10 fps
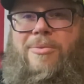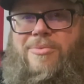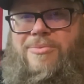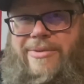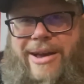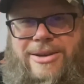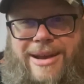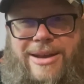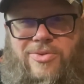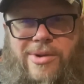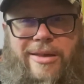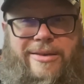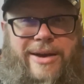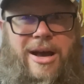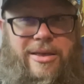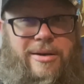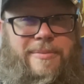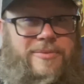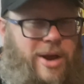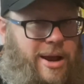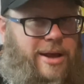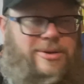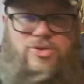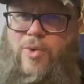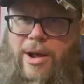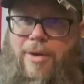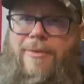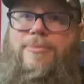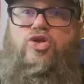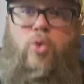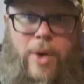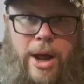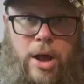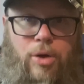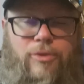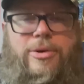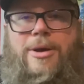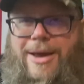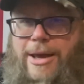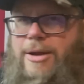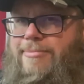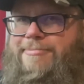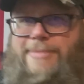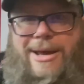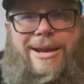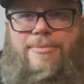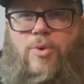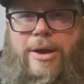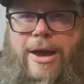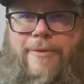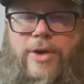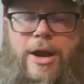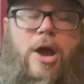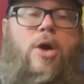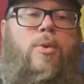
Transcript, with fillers: we've actually got twelve other guys. twelve. twelve. I, can, I need more caffeine.